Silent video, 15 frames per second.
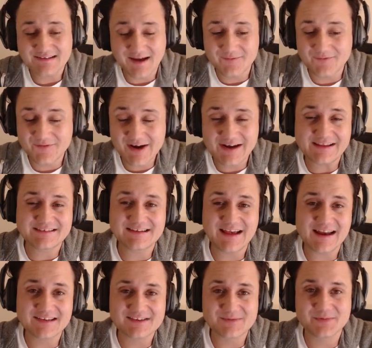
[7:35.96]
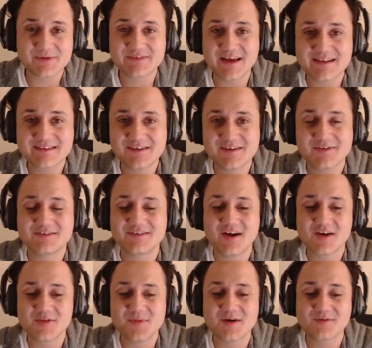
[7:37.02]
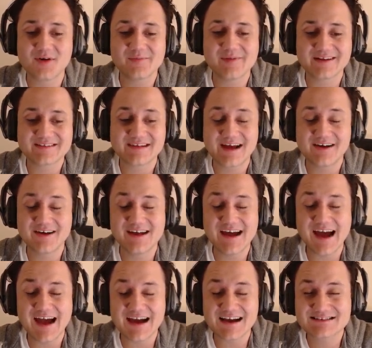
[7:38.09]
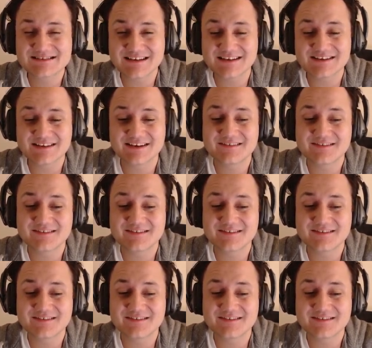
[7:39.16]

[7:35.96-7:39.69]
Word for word: I'm very excited to present to you this Darth Maul Roblox Scout. It actually looks